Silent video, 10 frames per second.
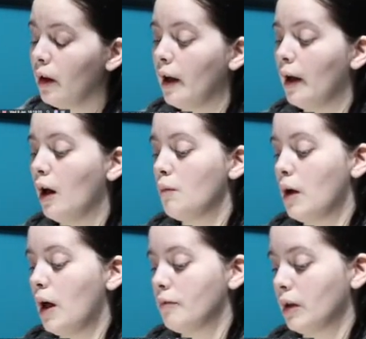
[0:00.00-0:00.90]

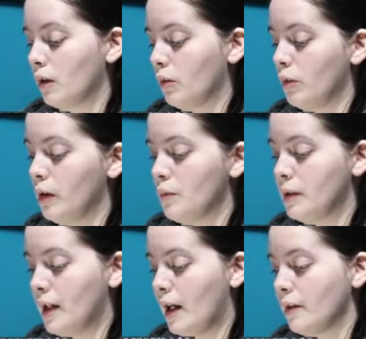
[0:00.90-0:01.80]
having grown up
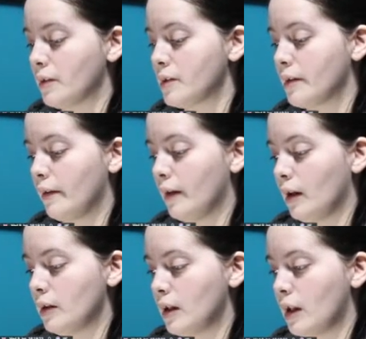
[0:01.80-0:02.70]
in a house
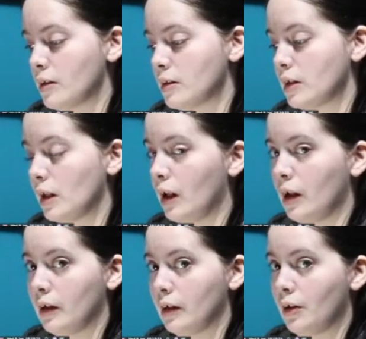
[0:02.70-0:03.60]
that has
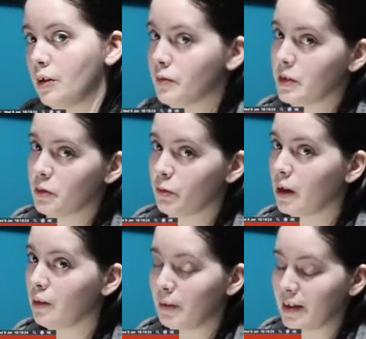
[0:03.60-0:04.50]
an artificial
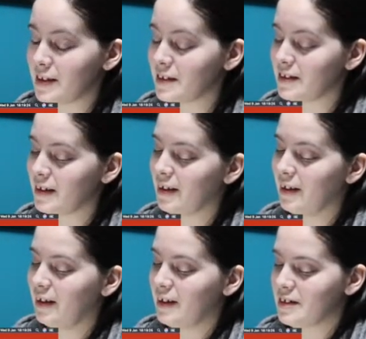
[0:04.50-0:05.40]
fireplace.
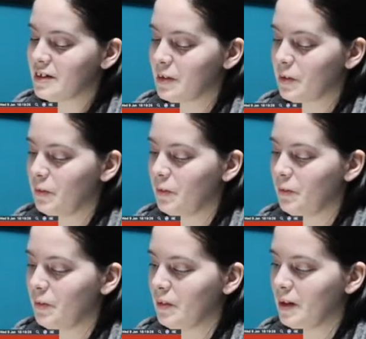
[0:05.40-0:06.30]

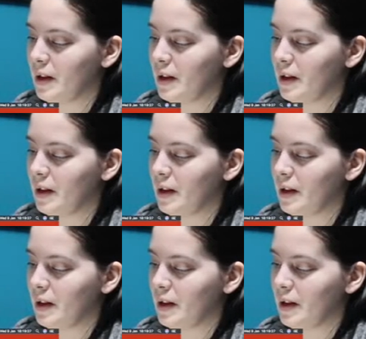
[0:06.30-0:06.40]
So